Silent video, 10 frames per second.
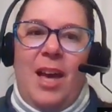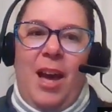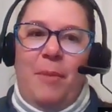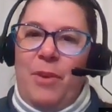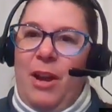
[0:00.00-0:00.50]

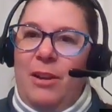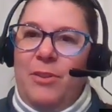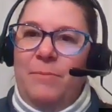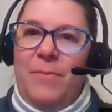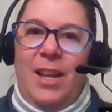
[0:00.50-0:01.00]
I'm proud of
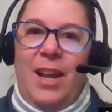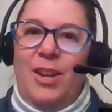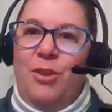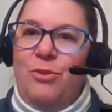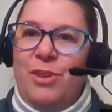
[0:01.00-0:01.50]
you, and I
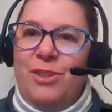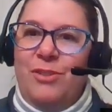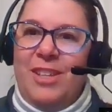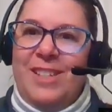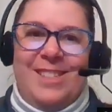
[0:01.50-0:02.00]
know you can
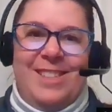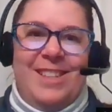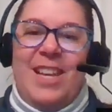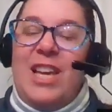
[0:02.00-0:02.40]
do this.